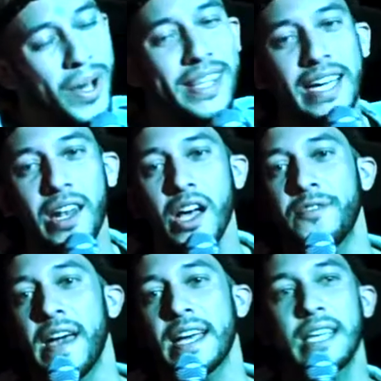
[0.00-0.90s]
One thing in
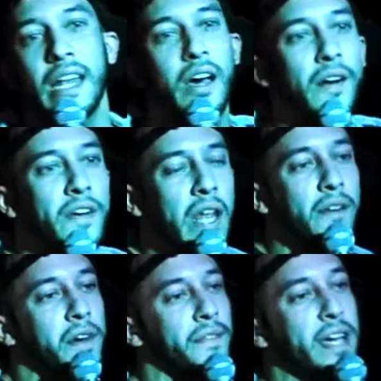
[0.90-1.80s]
Las Vegas I love, I
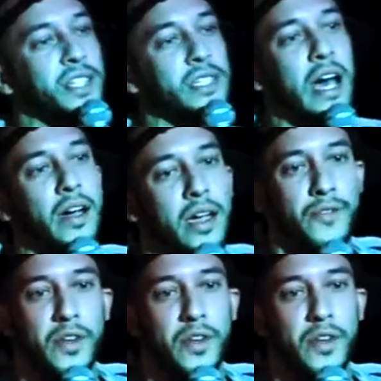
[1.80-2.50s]
love conventions out here.